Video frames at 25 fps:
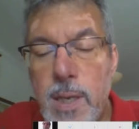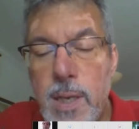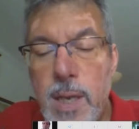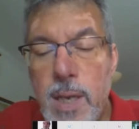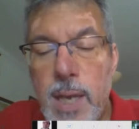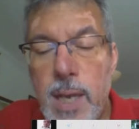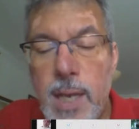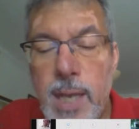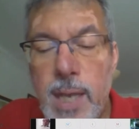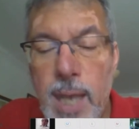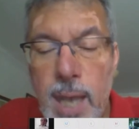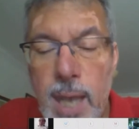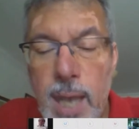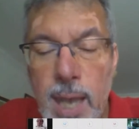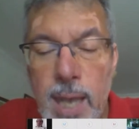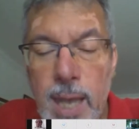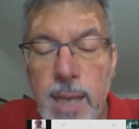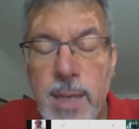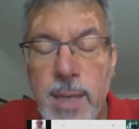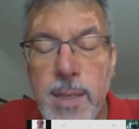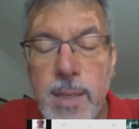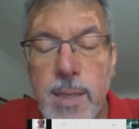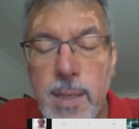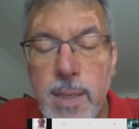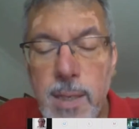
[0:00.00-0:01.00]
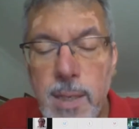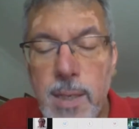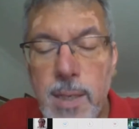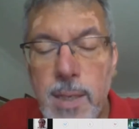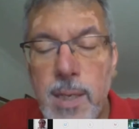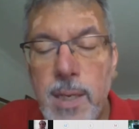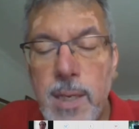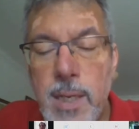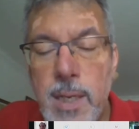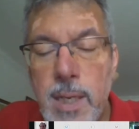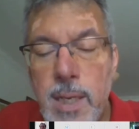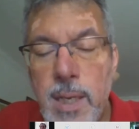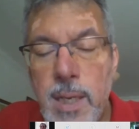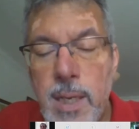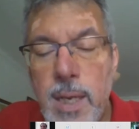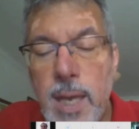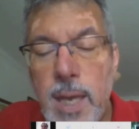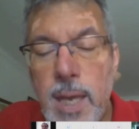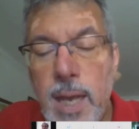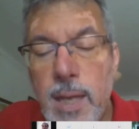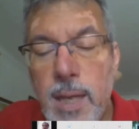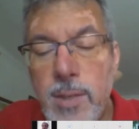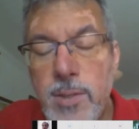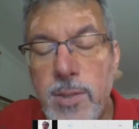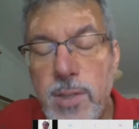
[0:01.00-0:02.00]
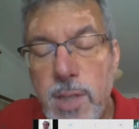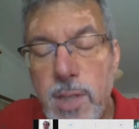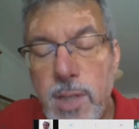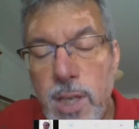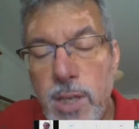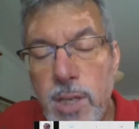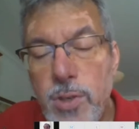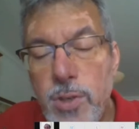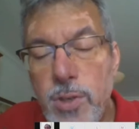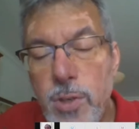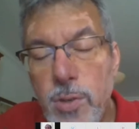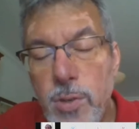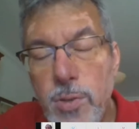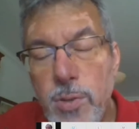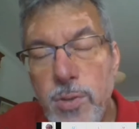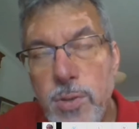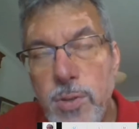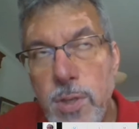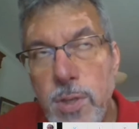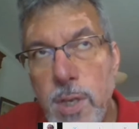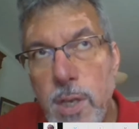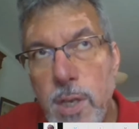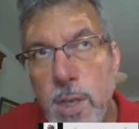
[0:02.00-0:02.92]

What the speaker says: and health issues,